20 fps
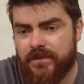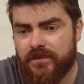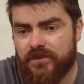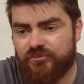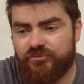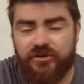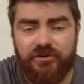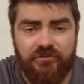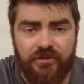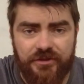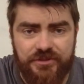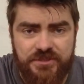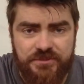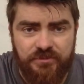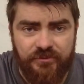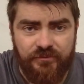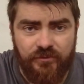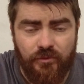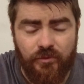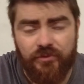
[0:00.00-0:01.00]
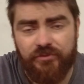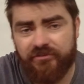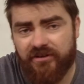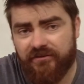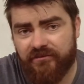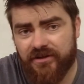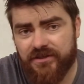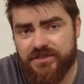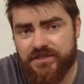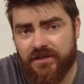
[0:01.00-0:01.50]
3 runs before, 3
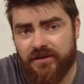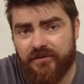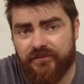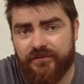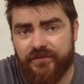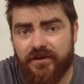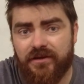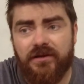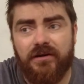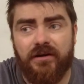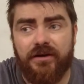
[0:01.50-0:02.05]
runs after.